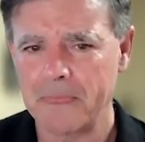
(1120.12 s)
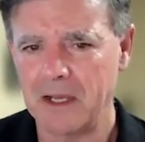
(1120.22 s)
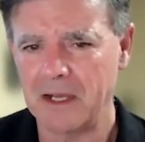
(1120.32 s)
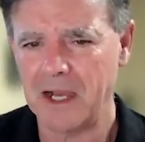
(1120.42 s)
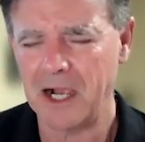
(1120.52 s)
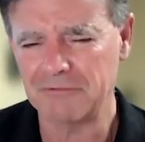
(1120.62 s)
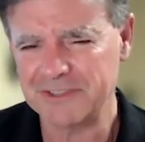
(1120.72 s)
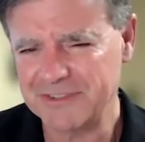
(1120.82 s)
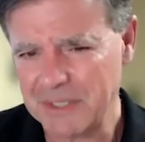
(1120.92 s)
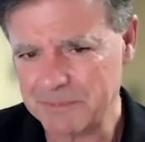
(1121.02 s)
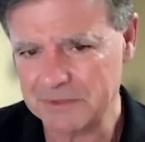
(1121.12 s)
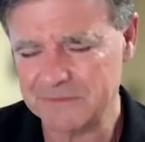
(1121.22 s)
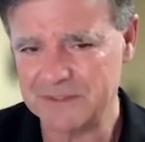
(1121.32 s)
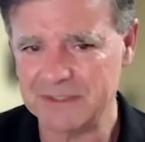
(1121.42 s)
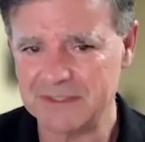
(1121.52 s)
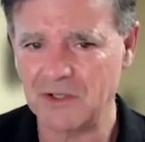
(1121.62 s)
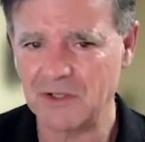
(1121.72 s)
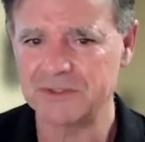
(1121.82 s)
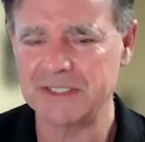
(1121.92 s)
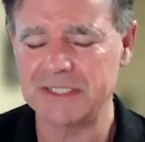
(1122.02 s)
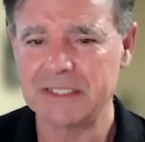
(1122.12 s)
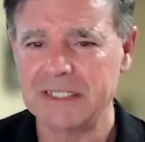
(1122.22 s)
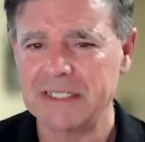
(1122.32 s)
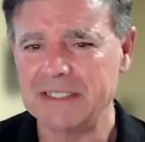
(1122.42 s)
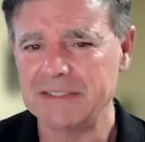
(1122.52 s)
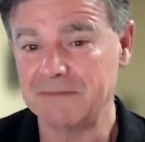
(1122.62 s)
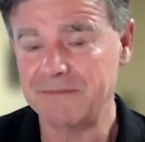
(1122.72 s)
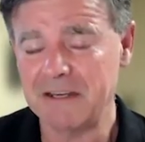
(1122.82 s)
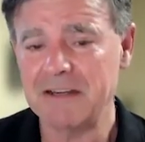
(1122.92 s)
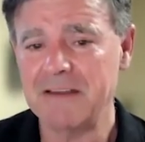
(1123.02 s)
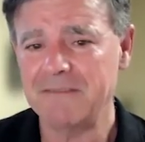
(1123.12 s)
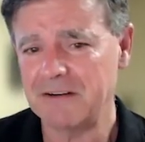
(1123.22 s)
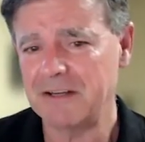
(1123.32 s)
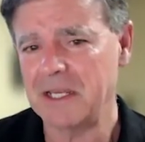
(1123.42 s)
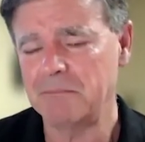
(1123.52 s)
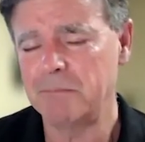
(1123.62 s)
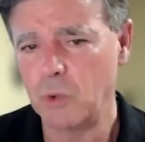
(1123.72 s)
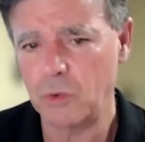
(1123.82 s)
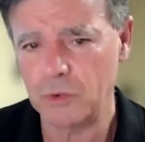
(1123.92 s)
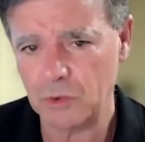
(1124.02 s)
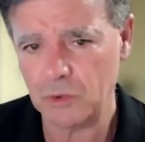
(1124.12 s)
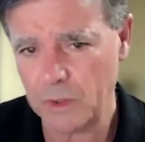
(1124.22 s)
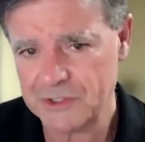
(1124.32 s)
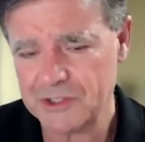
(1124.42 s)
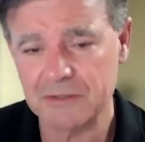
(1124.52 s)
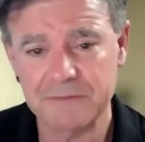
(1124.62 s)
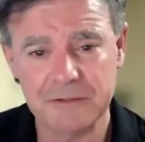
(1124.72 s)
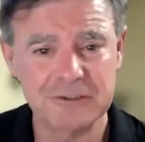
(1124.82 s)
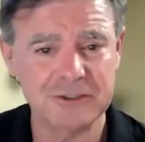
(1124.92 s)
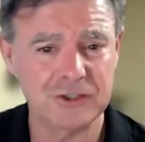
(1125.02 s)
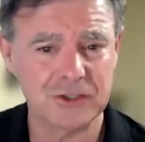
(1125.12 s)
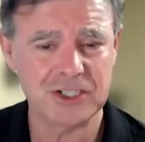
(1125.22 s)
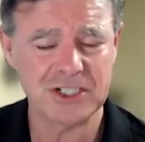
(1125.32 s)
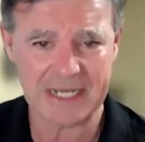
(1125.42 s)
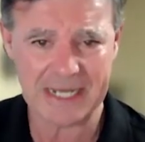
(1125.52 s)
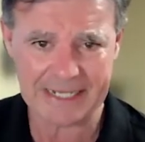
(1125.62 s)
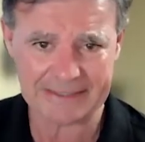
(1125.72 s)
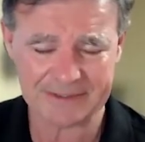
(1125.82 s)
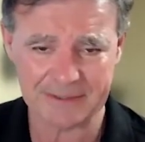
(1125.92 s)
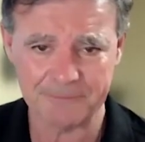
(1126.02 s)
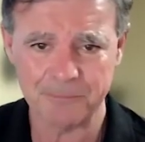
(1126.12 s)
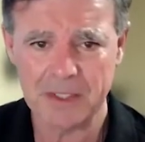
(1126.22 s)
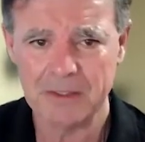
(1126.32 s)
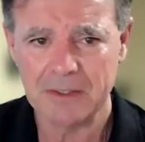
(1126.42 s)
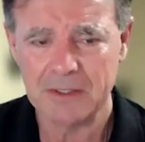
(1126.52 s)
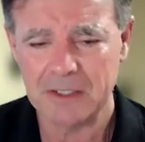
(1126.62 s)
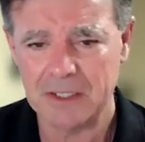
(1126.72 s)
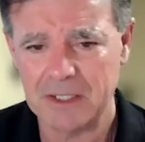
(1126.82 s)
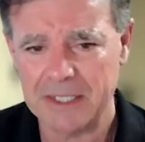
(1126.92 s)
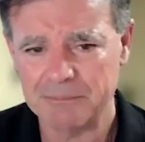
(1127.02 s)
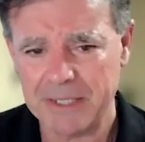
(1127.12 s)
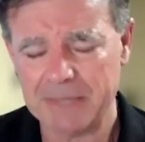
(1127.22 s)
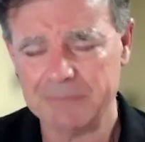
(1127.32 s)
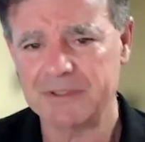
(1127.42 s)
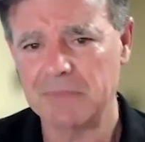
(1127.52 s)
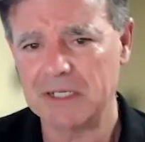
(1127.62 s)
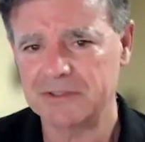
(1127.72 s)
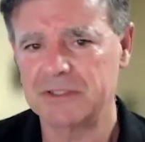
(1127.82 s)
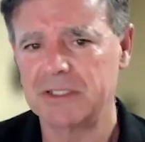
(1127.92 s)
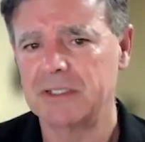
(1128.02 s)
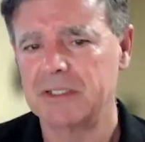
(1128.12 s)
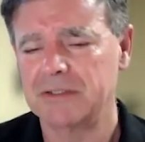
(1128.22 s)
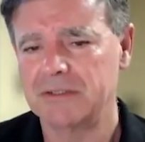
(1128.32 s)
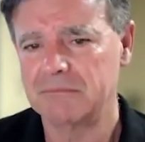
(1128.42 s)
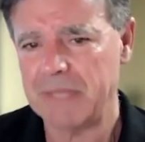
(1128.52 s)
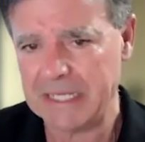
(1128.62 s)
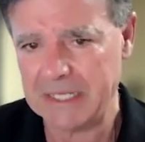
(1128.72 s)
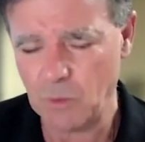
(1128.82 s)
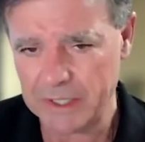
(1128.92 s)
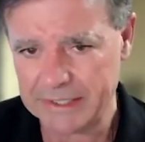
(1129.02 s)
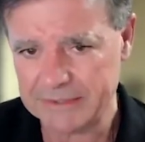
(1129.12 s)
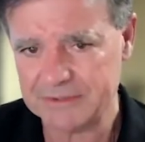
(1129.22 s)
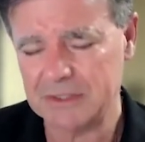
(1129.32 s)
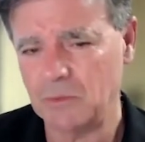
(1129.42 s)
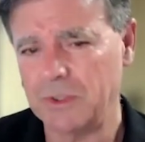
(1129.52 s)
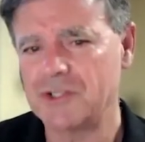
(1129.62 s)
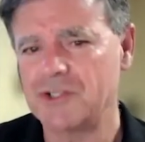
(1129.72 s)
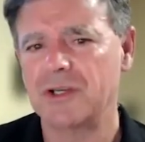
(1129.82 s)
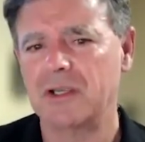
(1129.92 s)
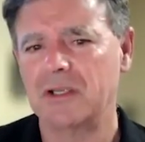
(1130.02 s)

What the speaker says: are receptive to this content is a very, very important question for research to answer. And perhaps amongst the many ways in which